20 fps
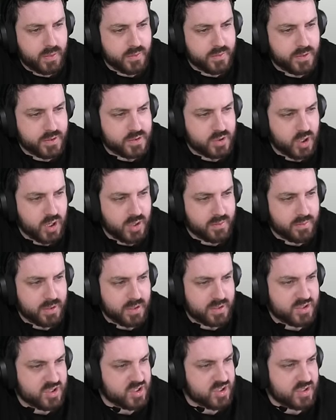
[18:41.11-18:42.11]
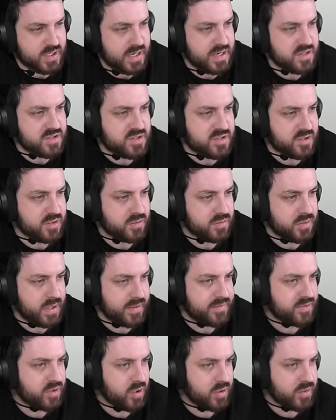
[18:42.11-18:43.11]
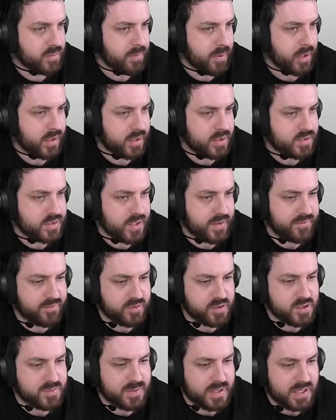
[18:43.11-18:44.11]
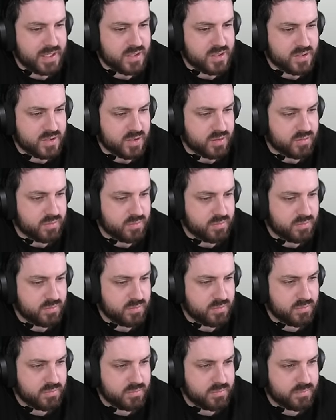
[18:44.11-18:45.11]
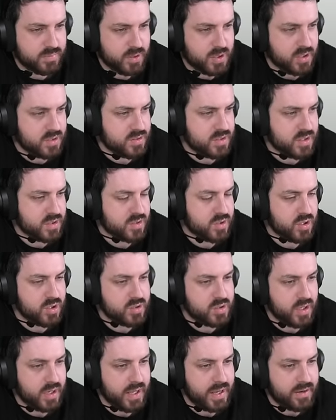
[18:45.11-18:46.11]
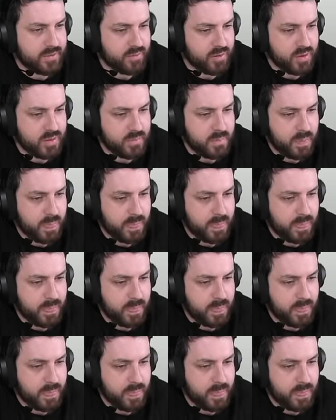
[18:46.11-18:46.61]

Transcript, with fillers: The time it's just instant. They've got the plugin set for it to be instant because there's no delay, right?